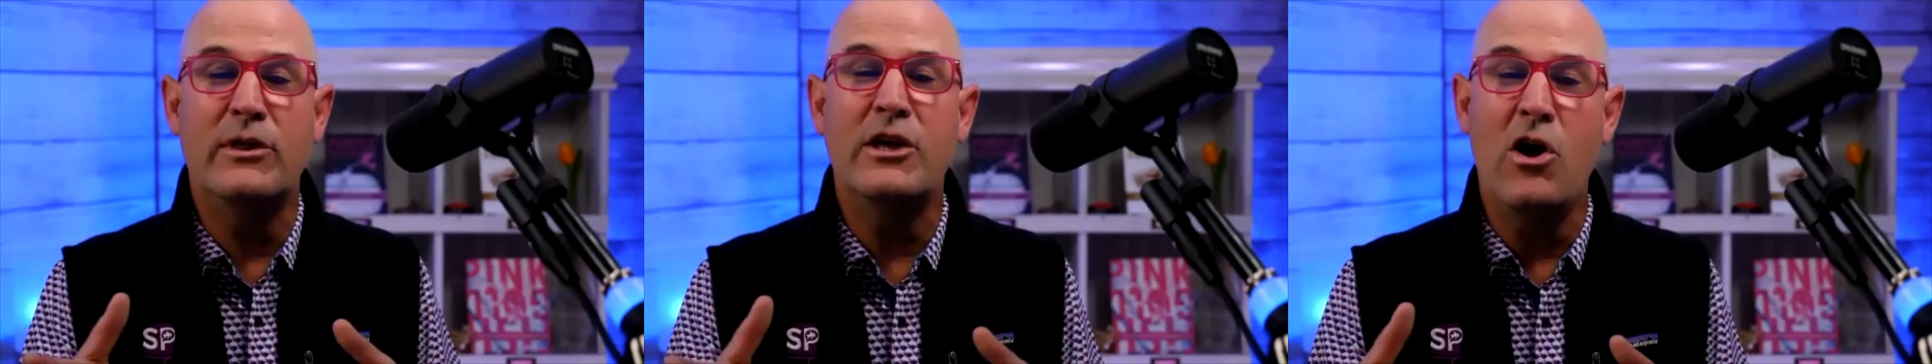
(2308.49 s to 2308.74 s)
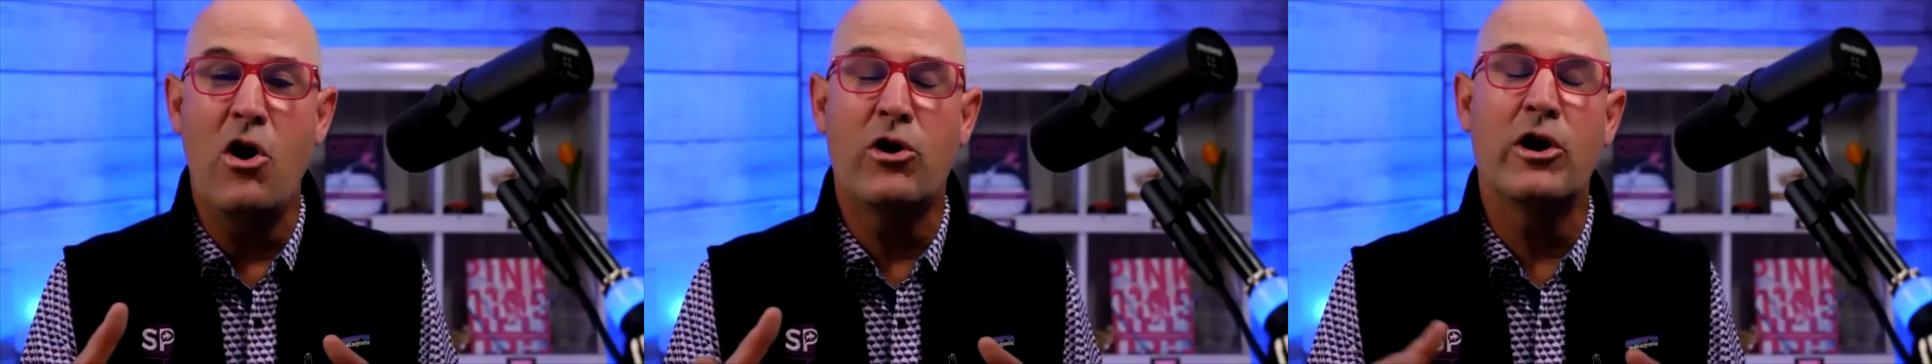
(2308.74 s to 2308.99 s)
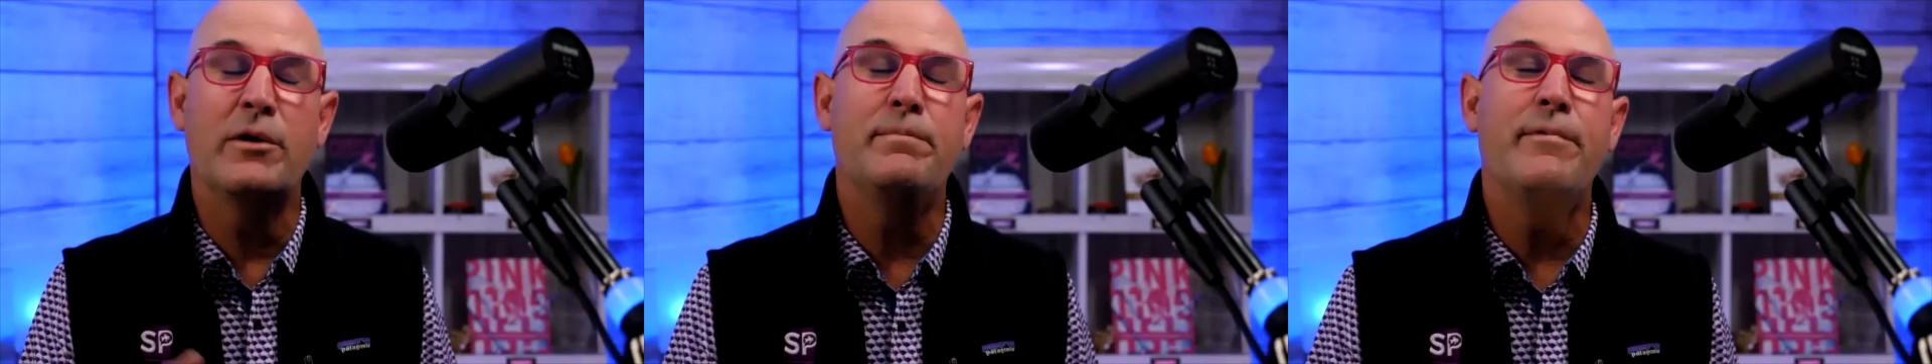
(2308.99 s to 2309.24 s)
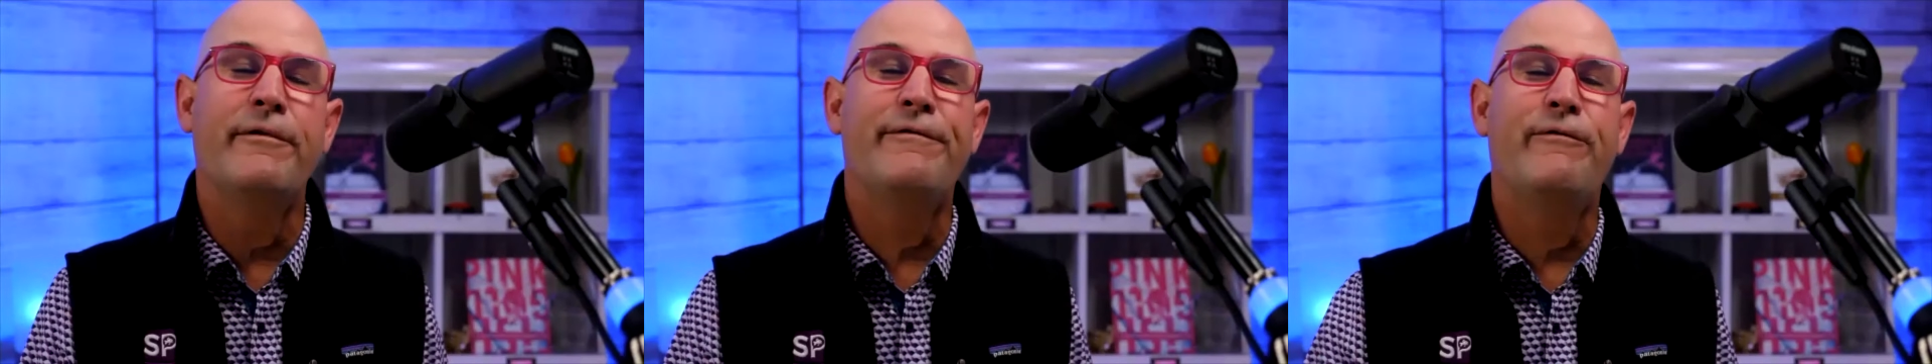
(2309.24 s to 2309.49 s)
yogurt
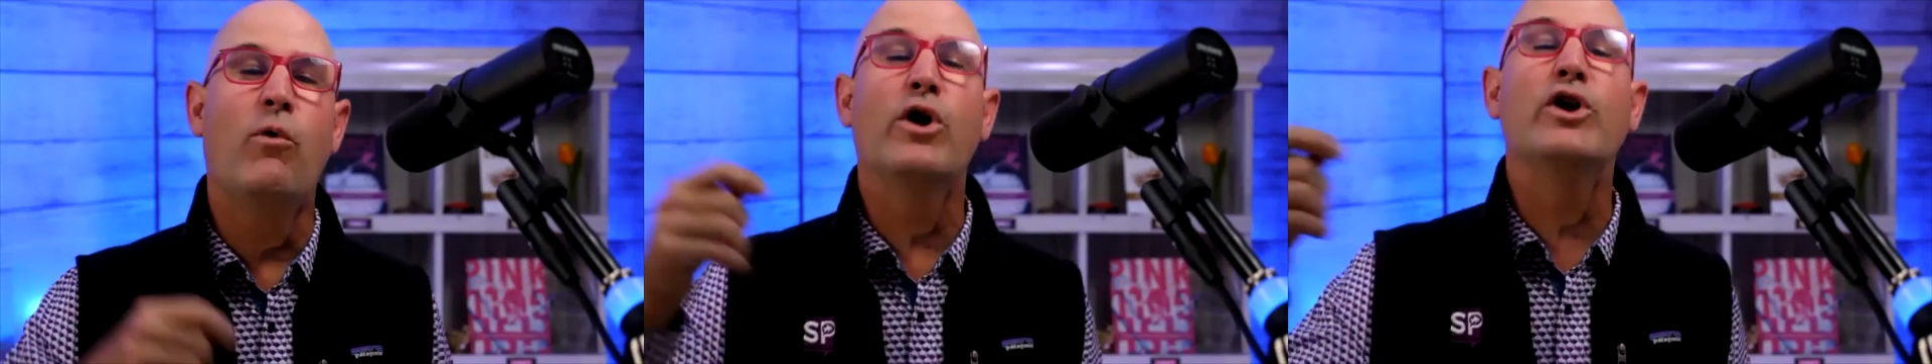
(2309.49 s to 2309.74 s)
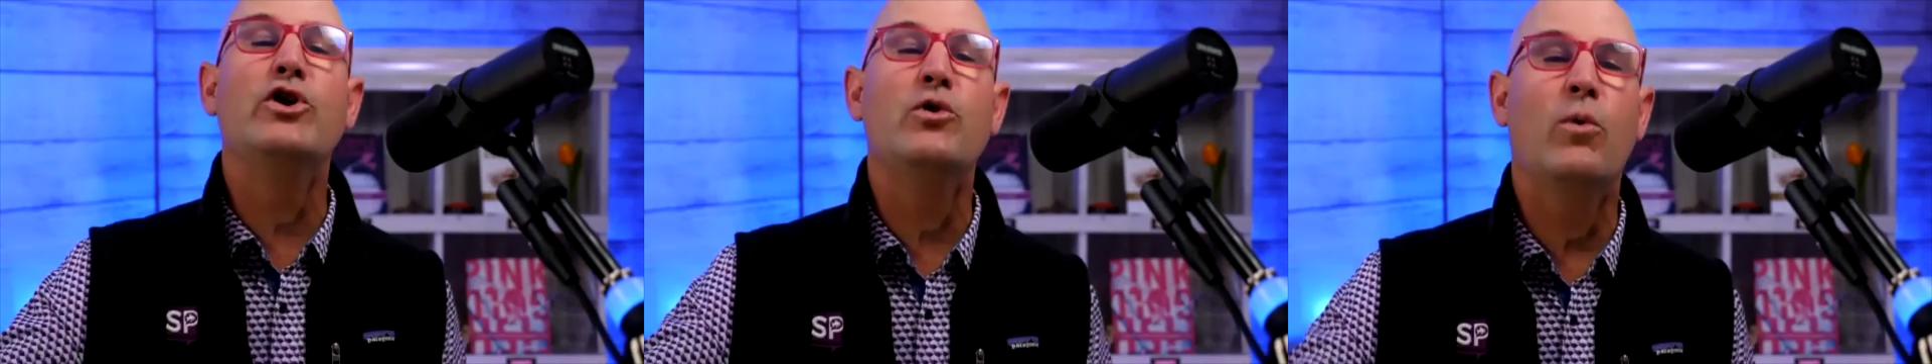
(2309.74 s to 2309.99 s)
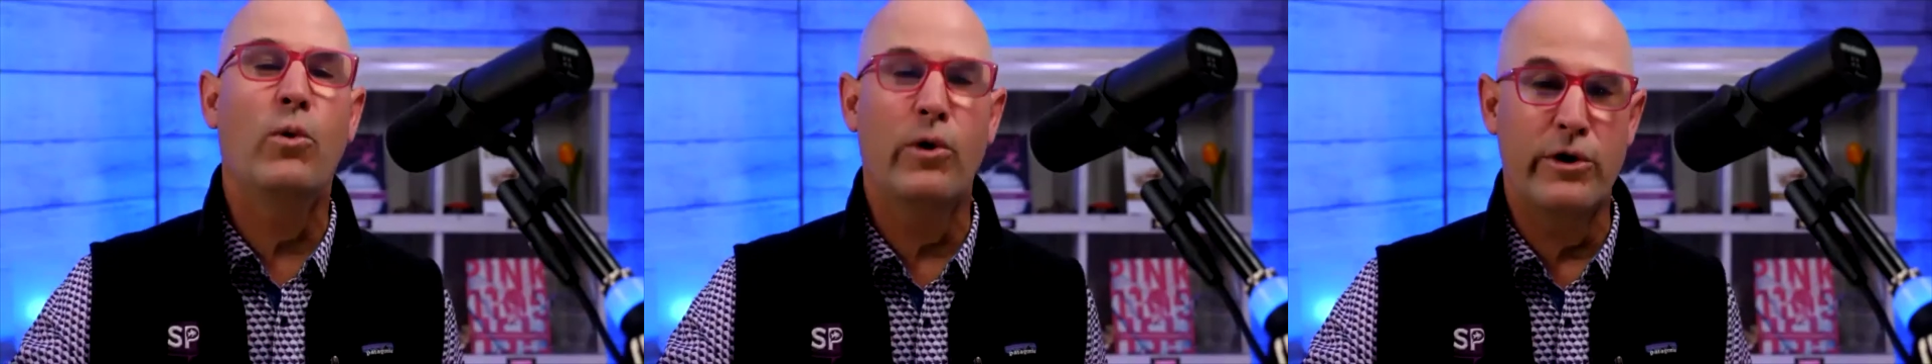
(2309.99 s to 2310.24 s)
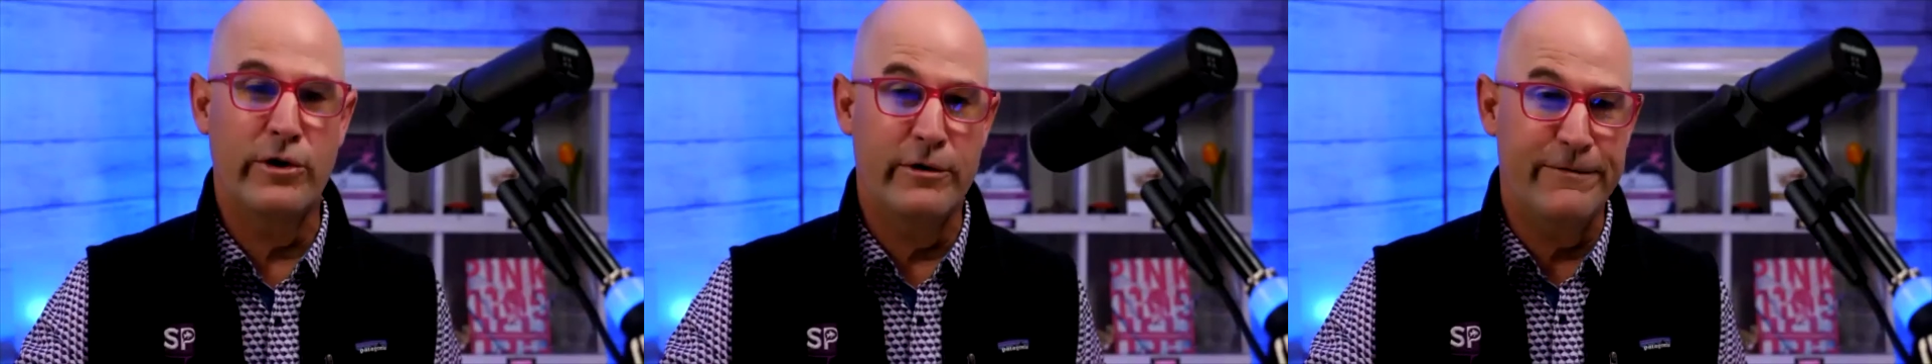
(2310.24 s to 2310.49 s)
before you
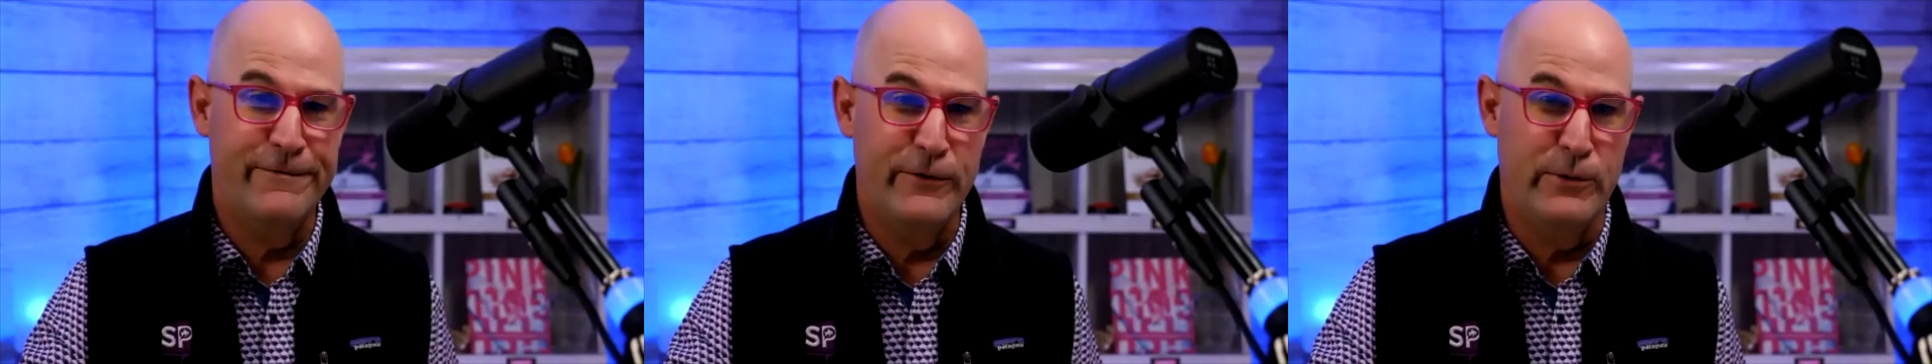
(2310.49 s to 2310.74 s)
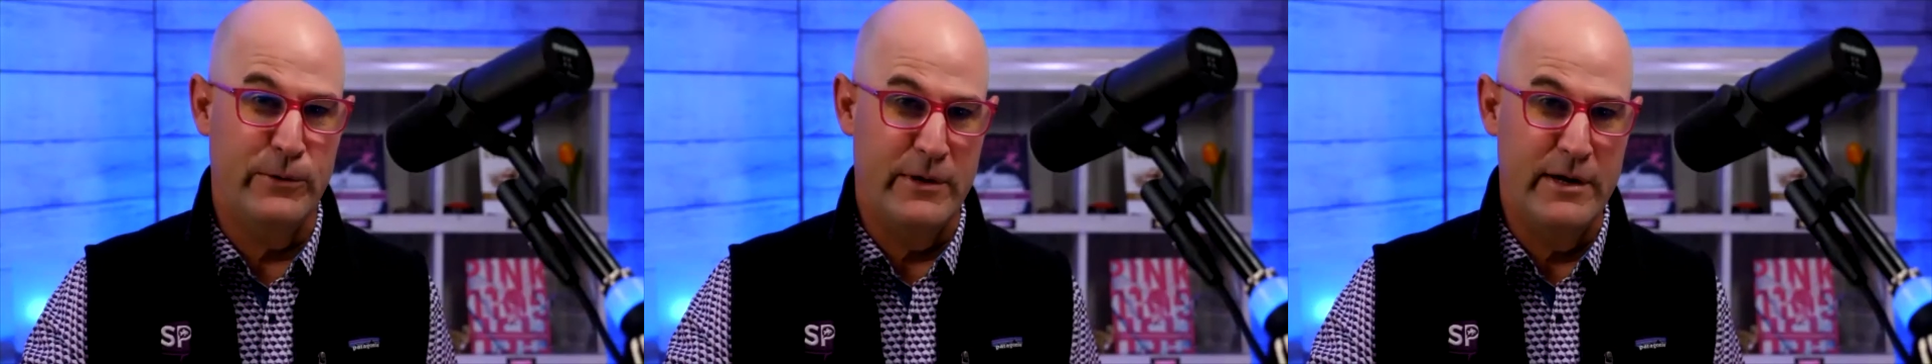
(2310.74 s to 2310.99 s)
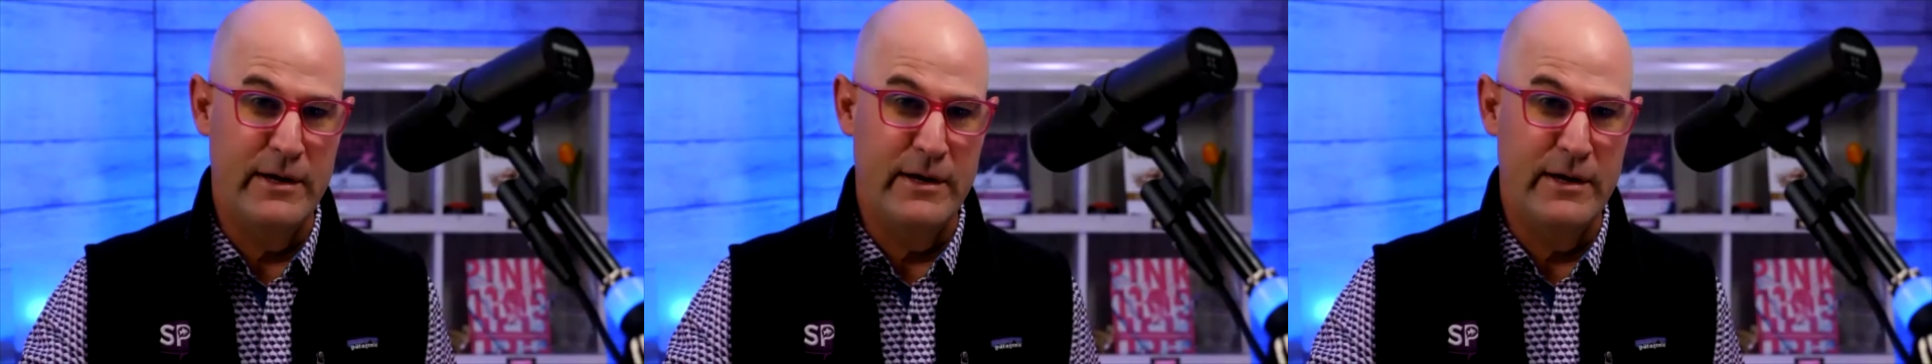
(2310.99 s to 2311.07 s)
ordered food.